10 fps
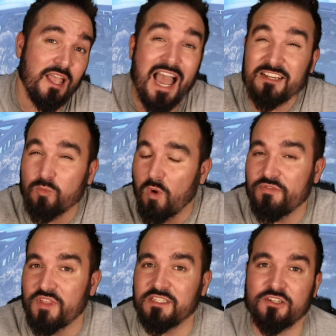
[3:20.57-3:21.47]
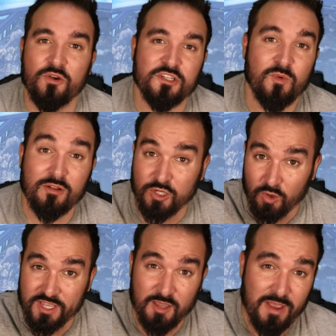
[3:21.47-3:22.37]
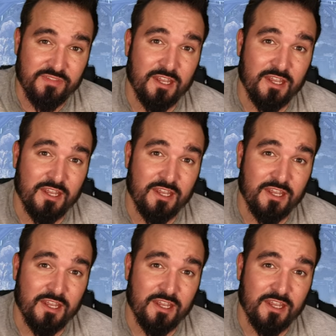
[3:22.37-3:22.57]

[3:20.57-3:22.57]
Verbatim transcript: And one thing to note as well, talking about